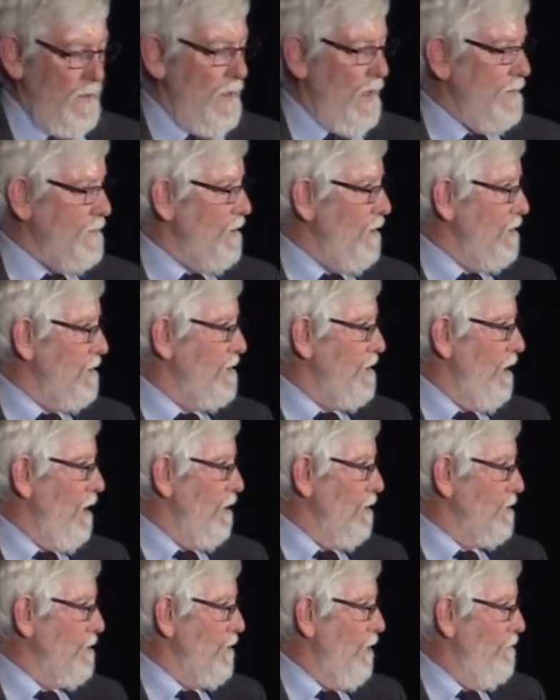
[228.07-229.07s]
Now,
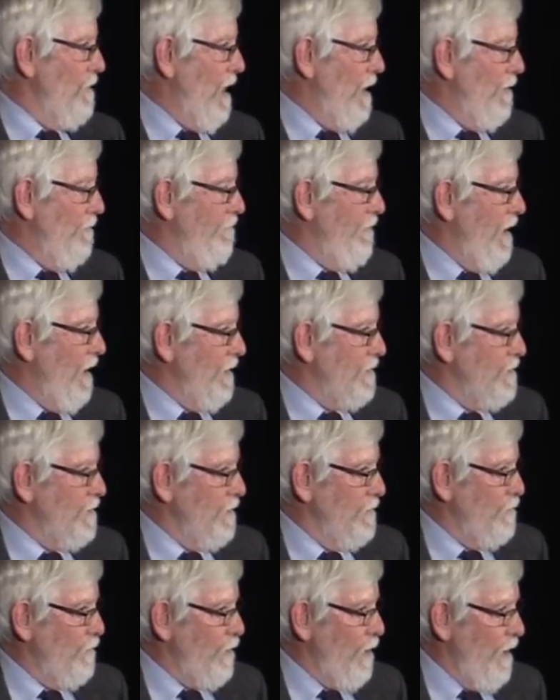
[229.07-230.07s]
GCLs are a
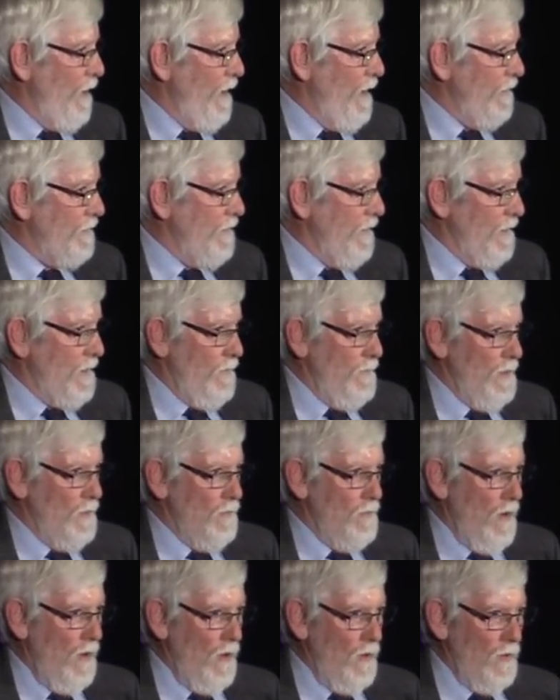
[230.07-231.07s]
manufactured product. They come
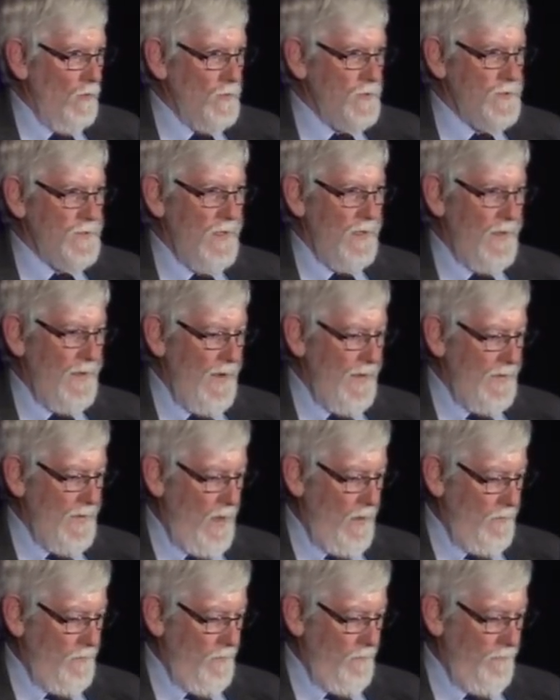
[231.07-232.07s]
in rolls, they're laid
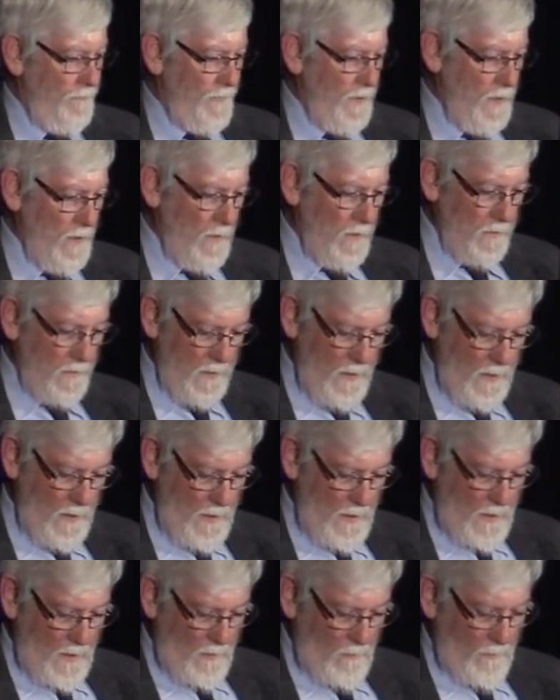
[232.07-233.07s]
out in the field
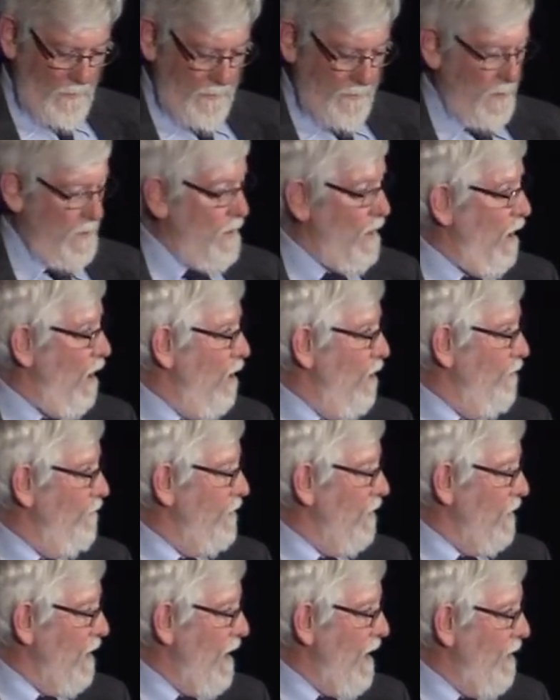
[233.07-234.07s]
with an
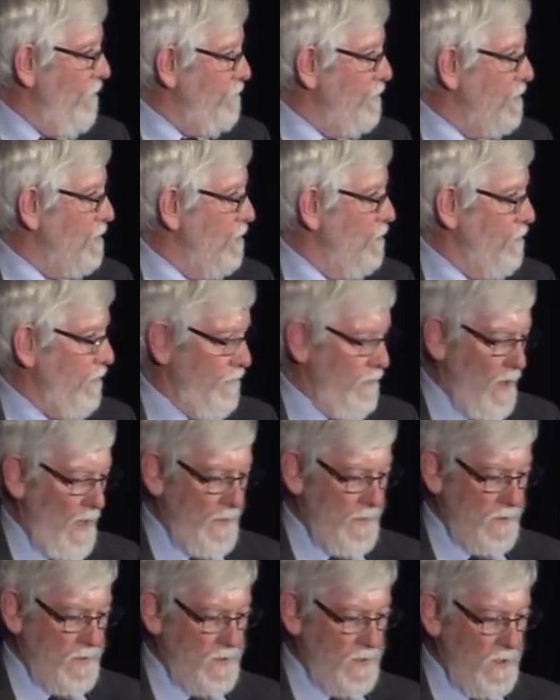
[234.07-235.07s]
overlap to
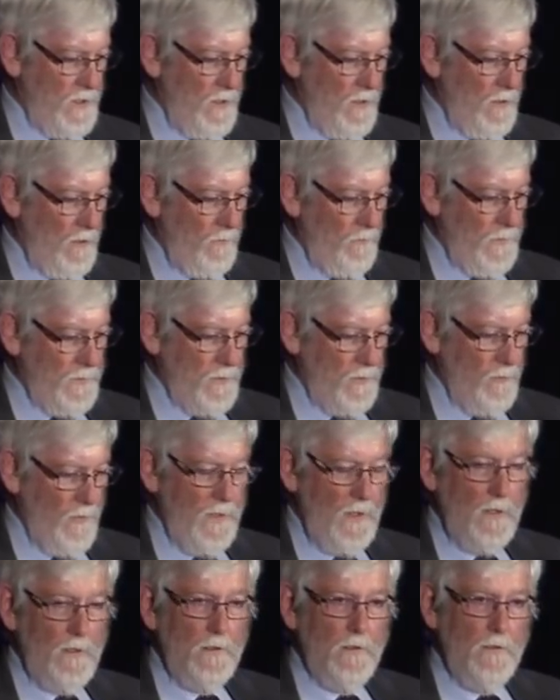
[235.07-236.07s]
provide a seal
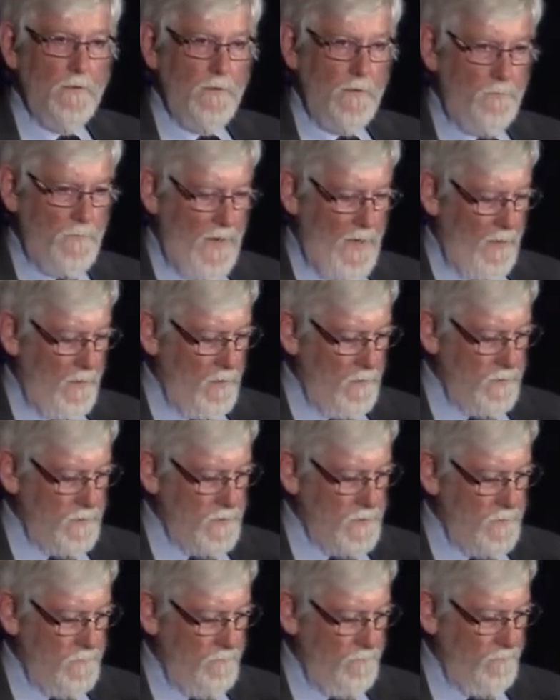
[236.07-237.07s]
between the
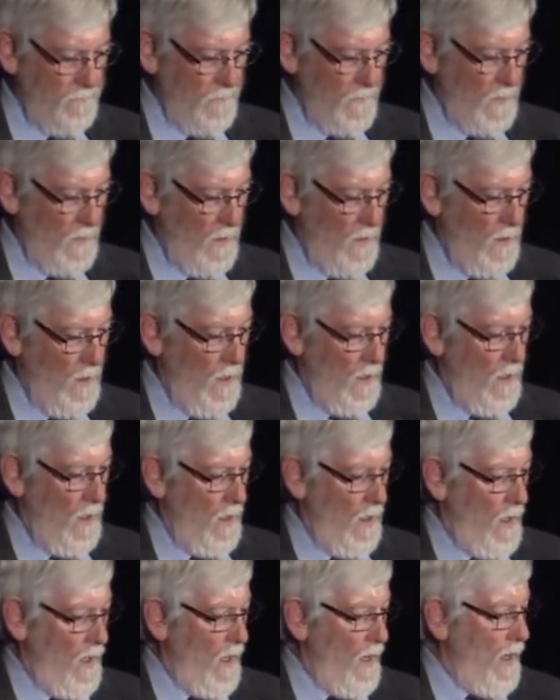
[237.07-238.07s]
panels.
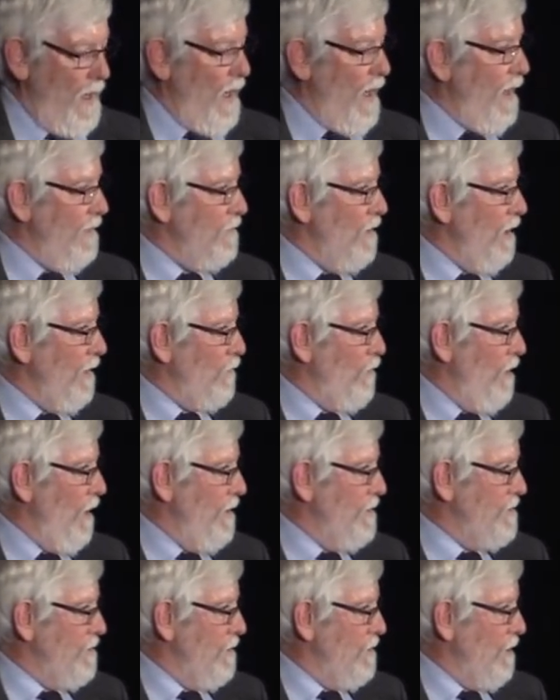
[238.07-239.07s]
And
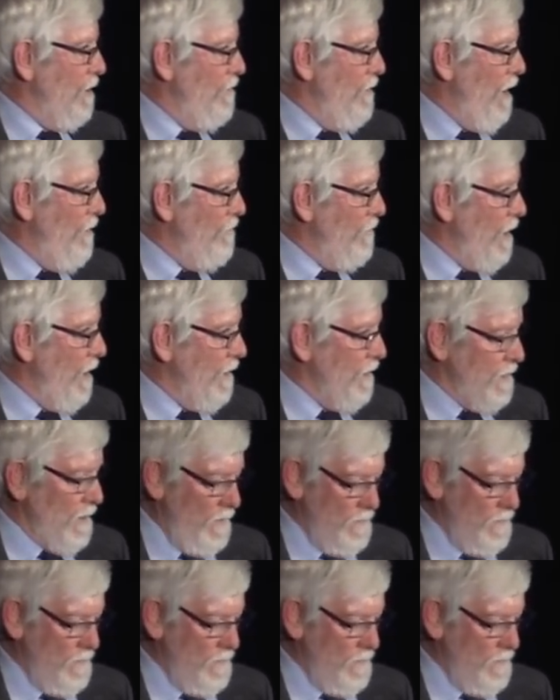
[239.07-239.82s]
likewise, the geomembrane